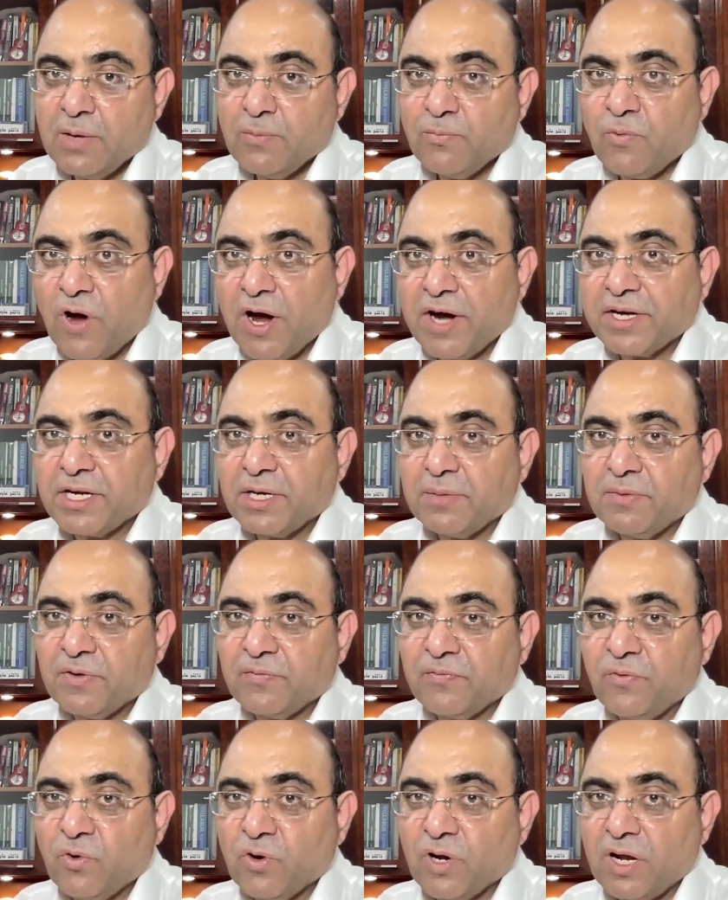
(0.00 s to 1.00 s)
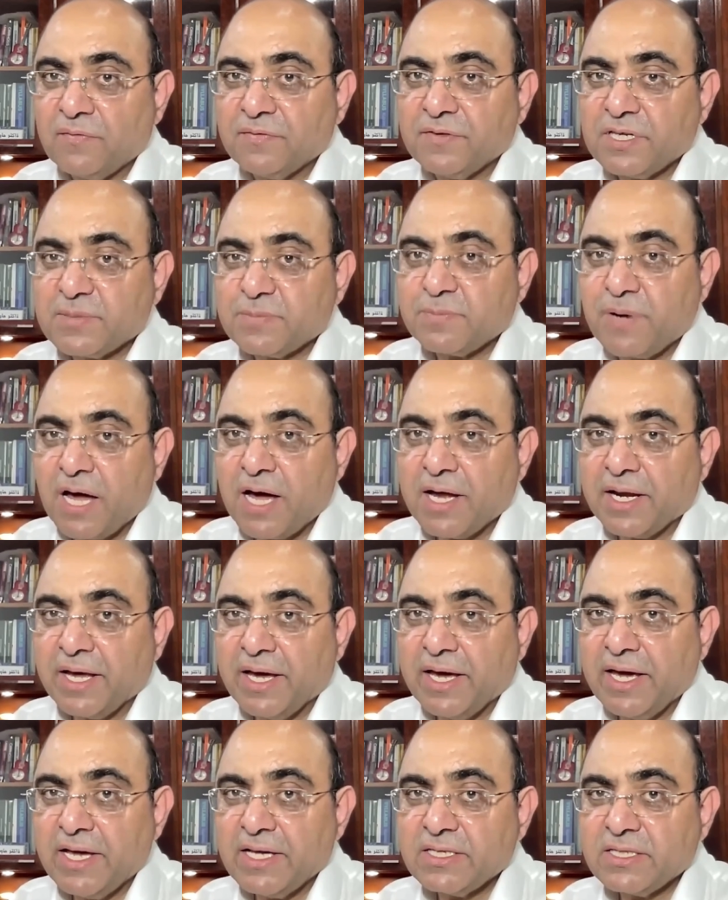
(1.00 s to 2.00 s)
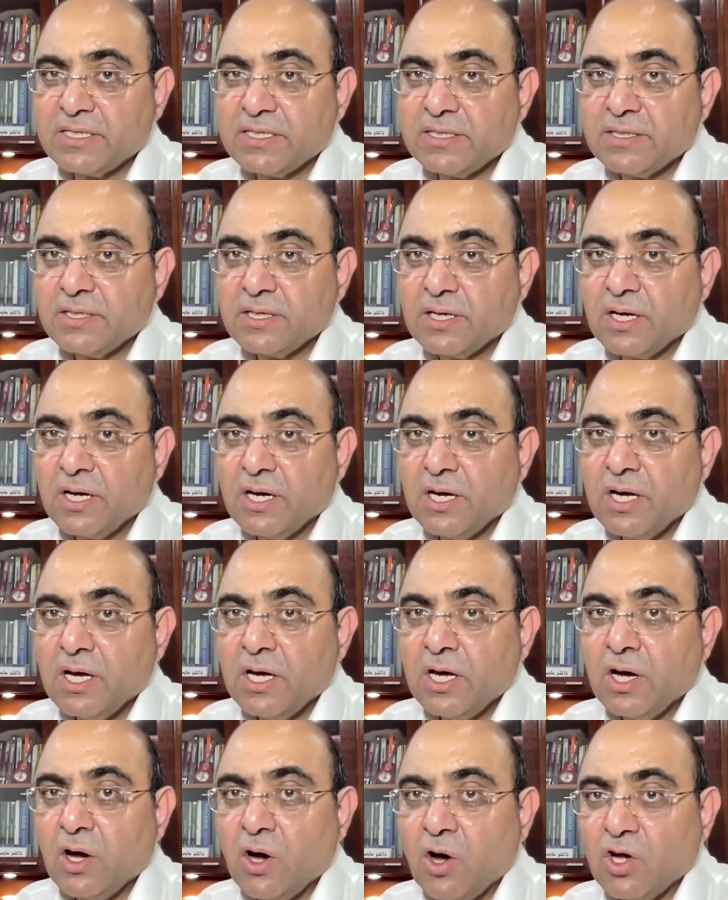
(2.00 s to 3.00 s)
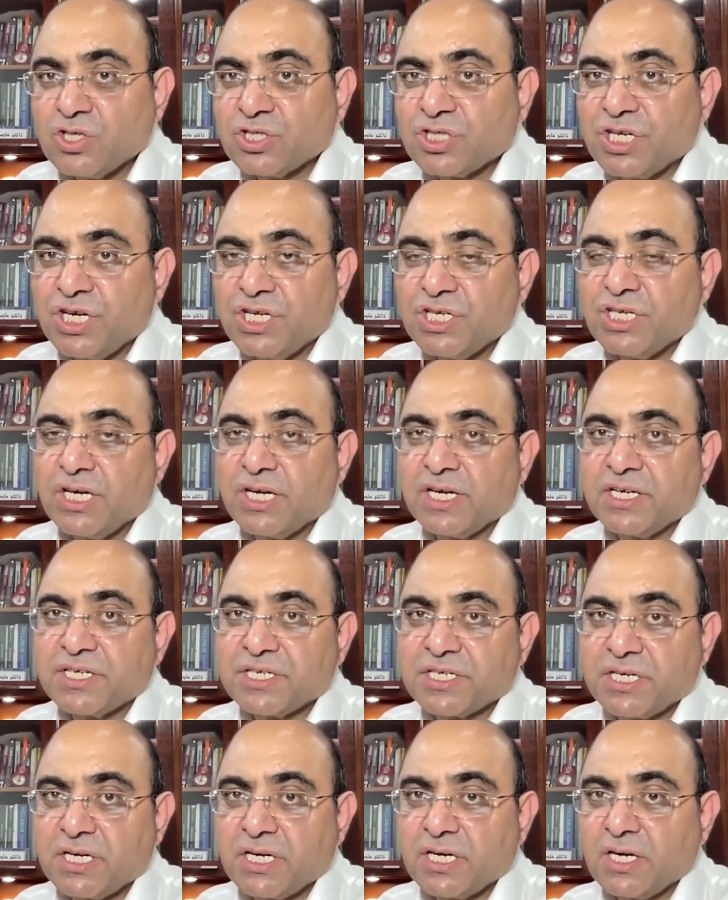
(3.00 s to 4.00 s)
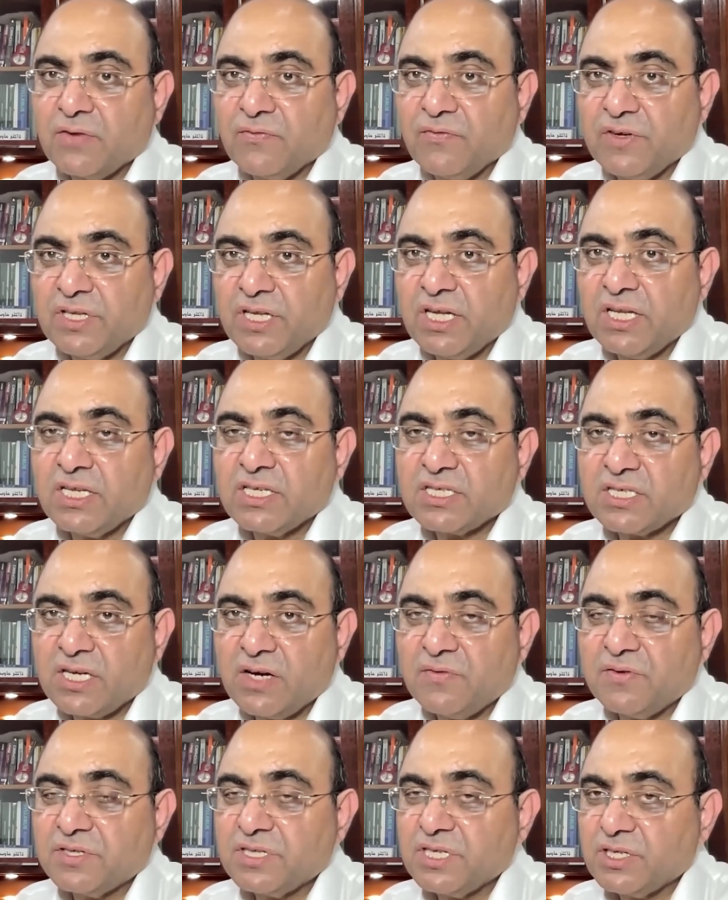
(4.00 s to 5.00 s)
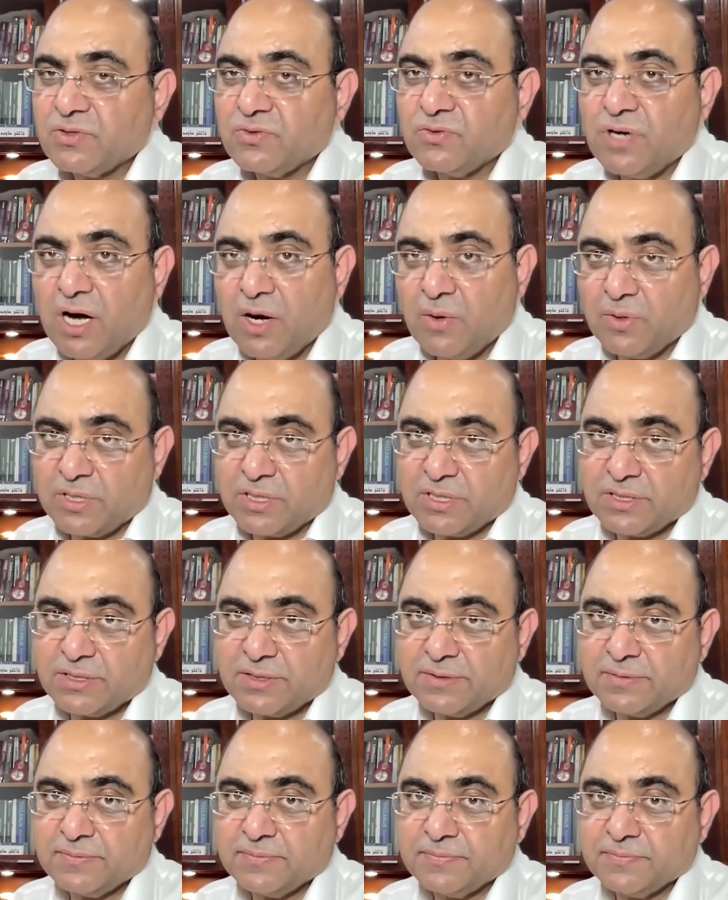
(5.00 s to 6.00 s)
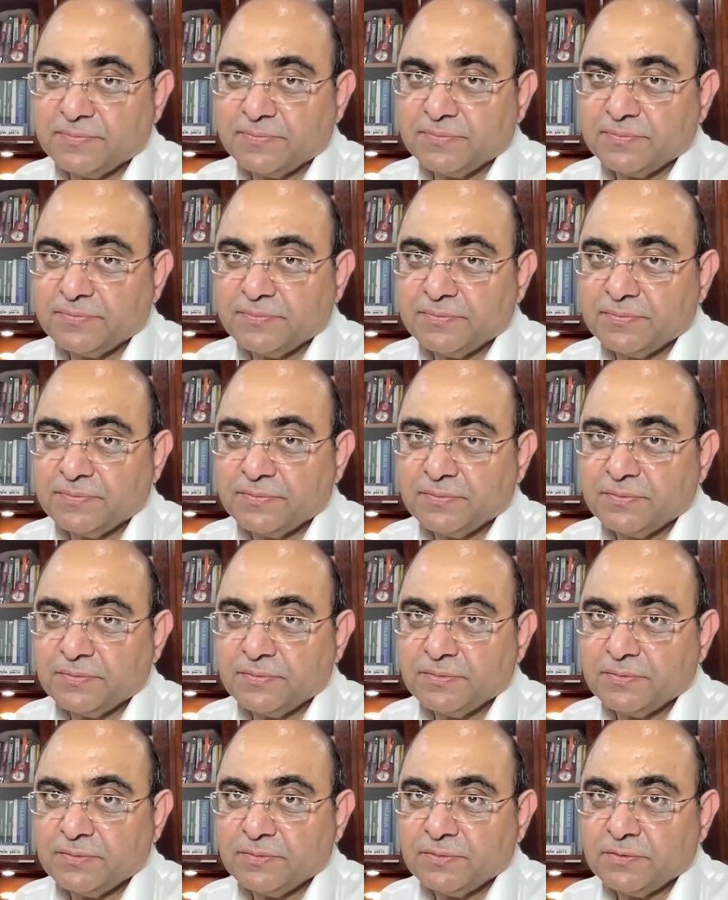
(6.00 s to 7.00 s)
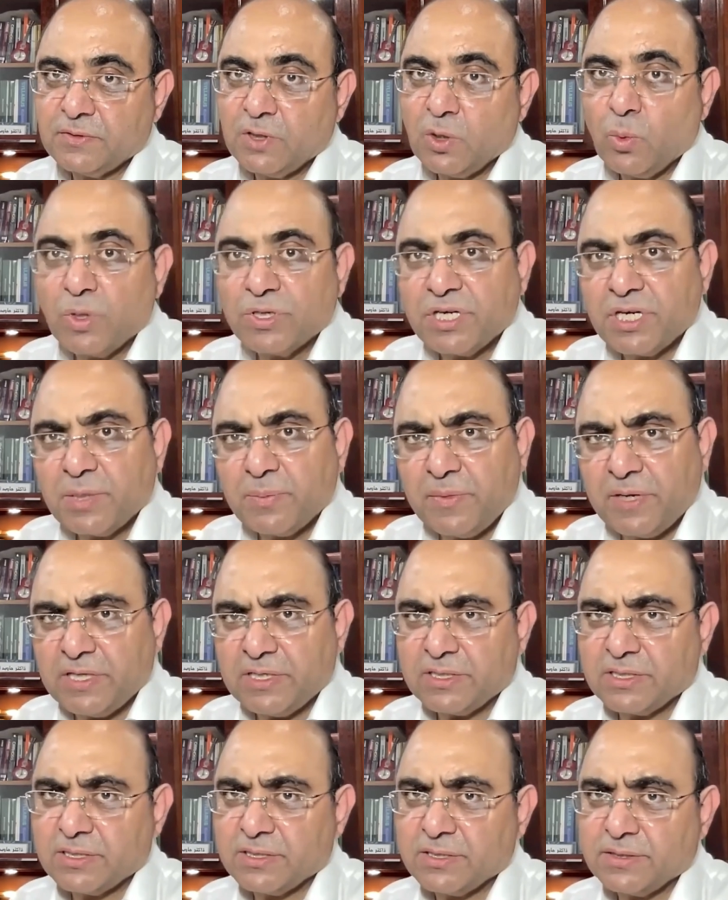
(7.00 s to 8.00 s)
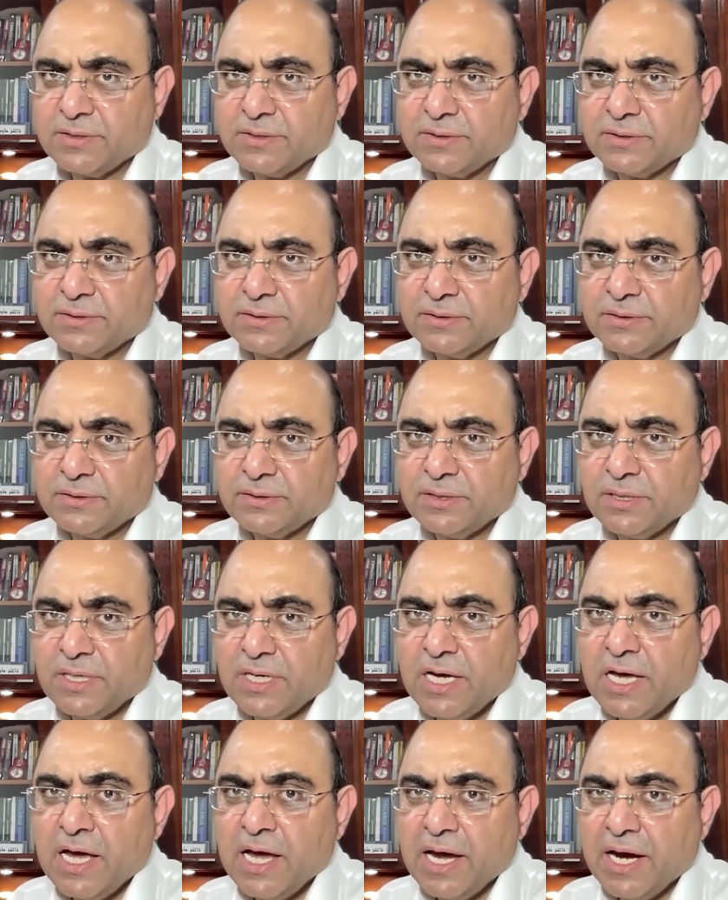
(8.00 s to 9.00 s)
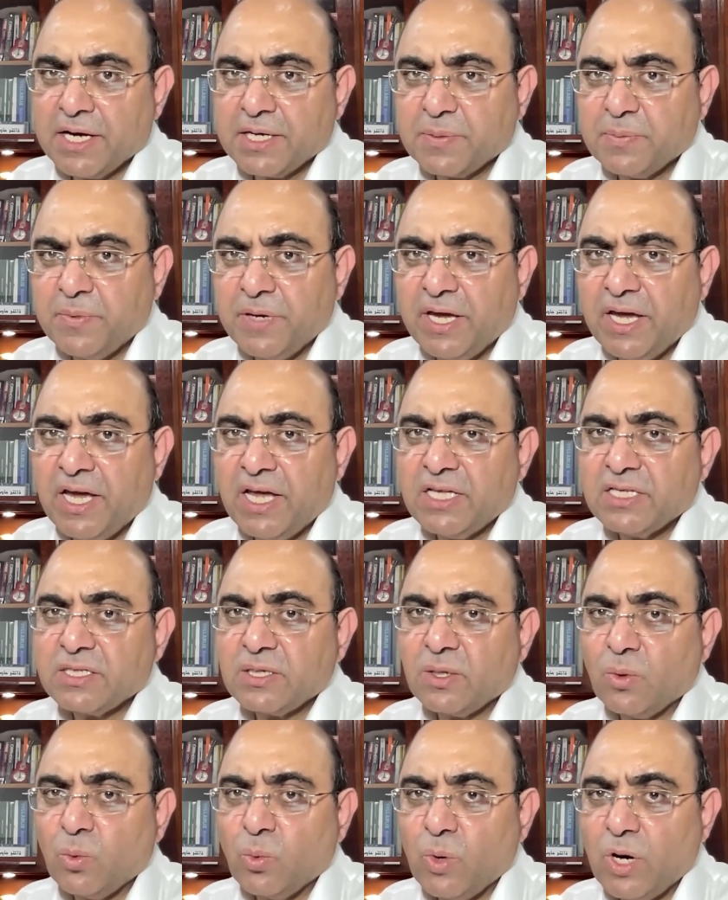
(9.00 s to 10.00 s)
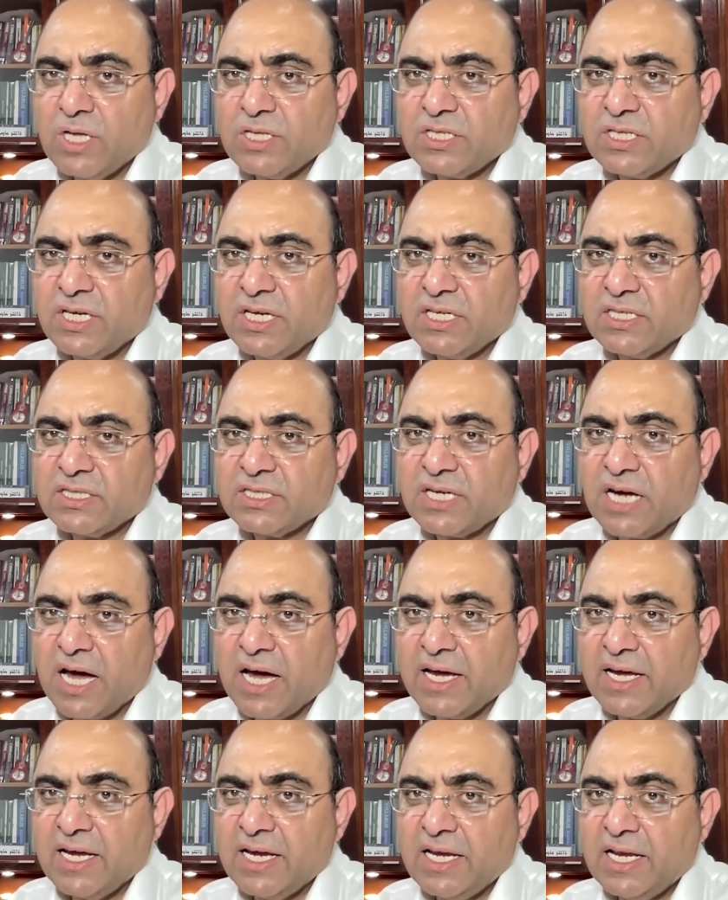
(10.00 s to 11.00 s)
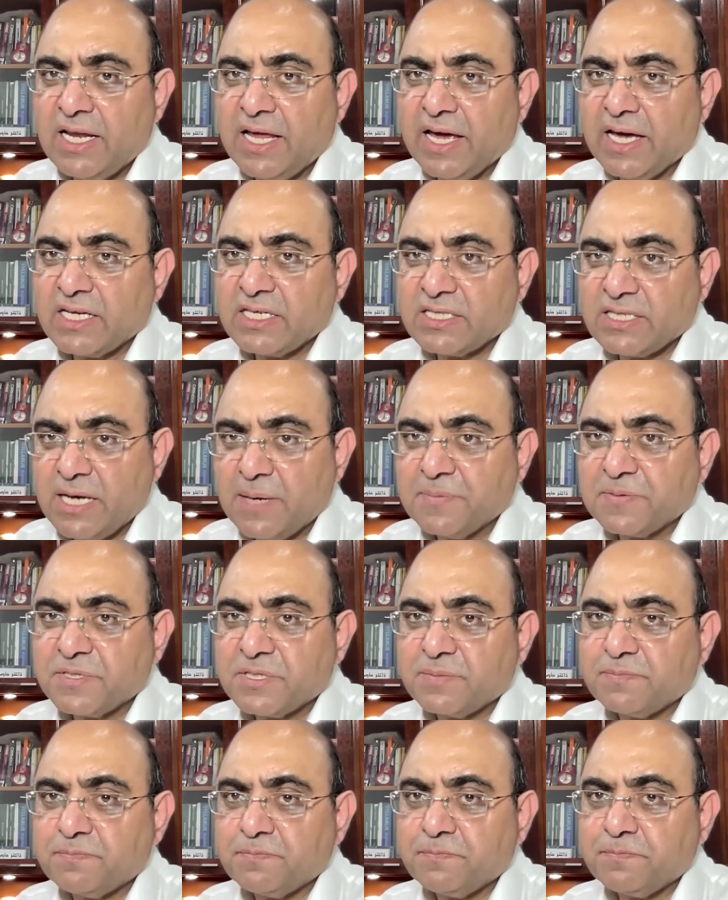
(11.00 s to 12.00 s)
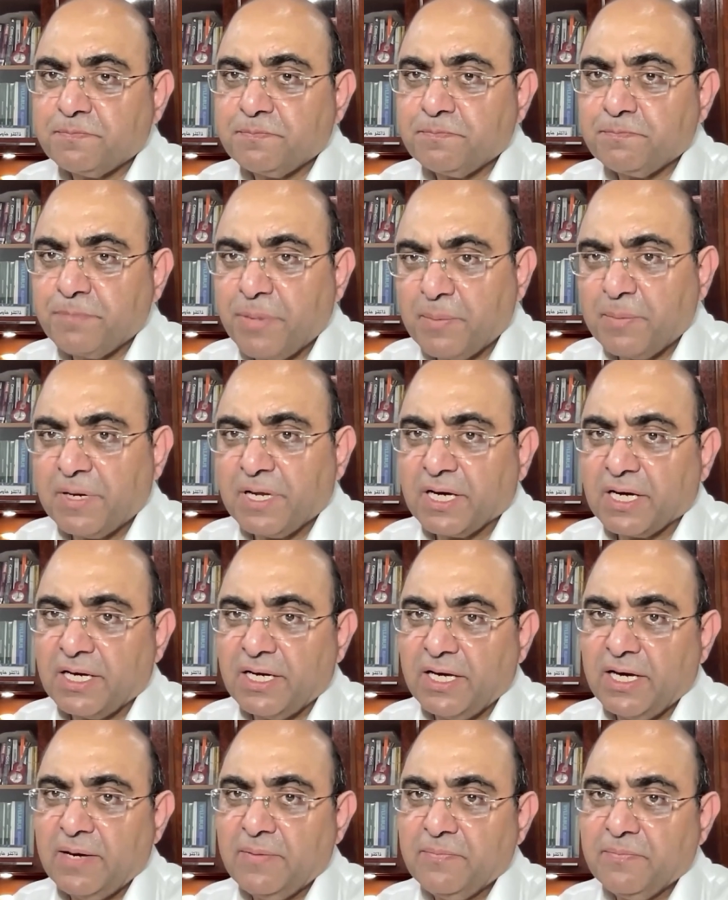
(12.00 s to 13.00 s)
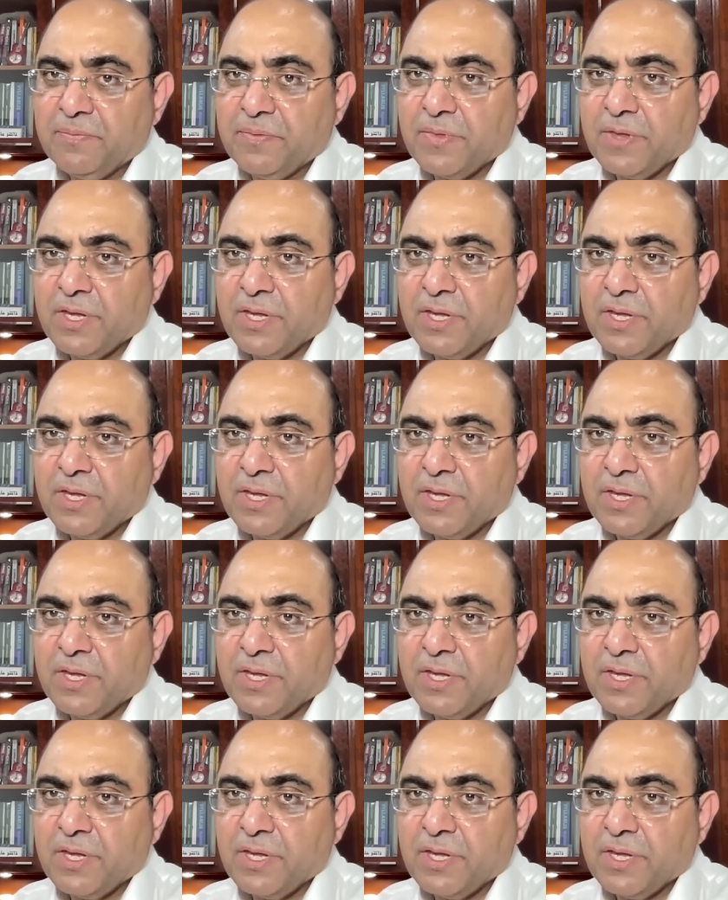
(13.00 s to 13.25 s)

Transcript: Point number 4 of this plan is hostage return within 72 hours. What it means? It means once Israel accepts publicly,